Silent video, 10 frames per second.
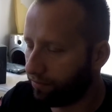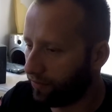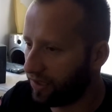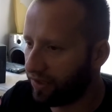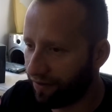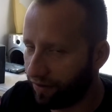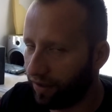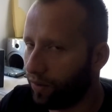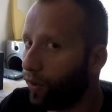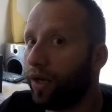It's
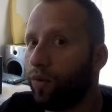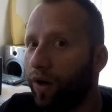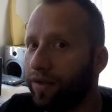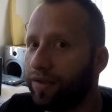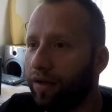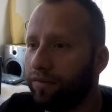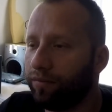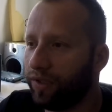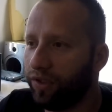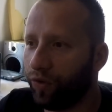definitely way quieter.
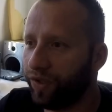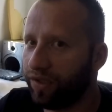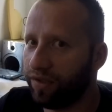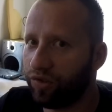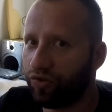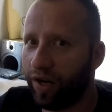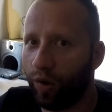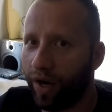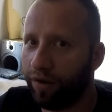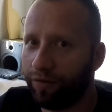He noticed it straight
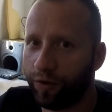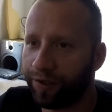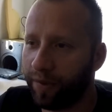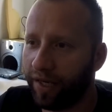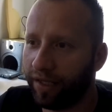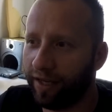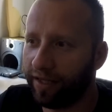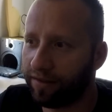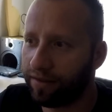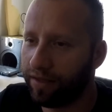away, first minute,
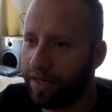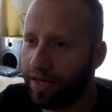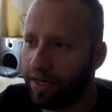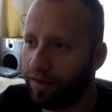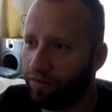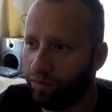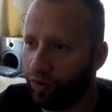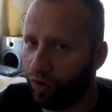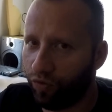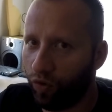that
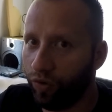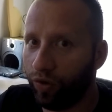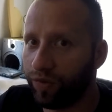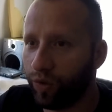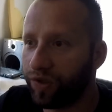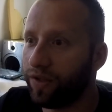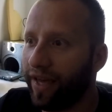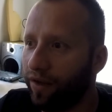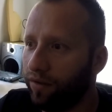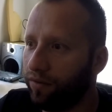road noise wasn't
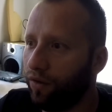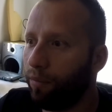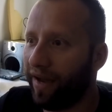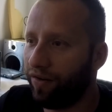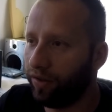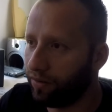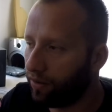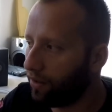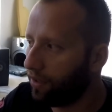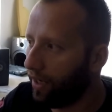that apparent,
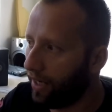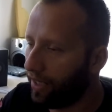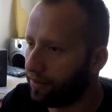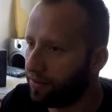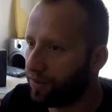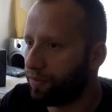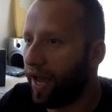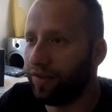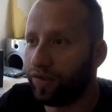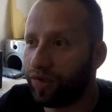and
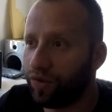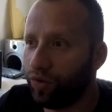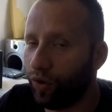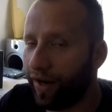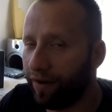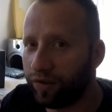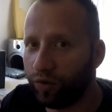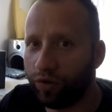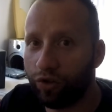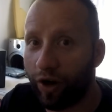hence you don't have to
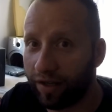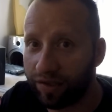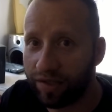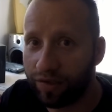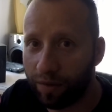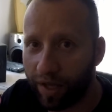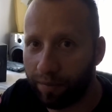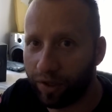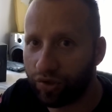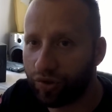crank the system
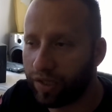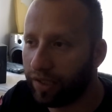that much.